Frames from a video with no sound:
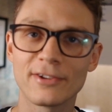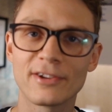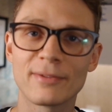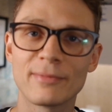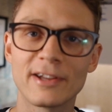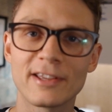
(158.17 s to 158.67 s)

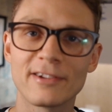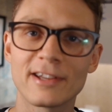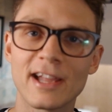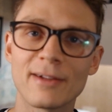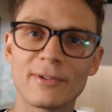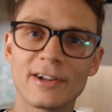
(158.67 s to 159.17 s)
gonna break your
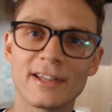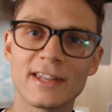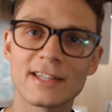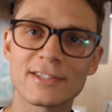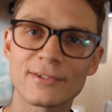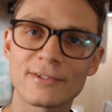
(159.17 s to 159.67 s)
camera and
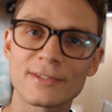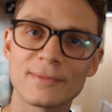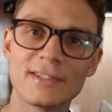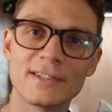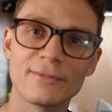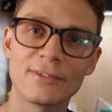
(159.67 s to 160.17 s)
that's so
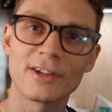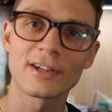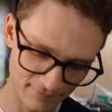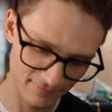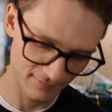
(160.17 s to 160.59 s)
expensive look.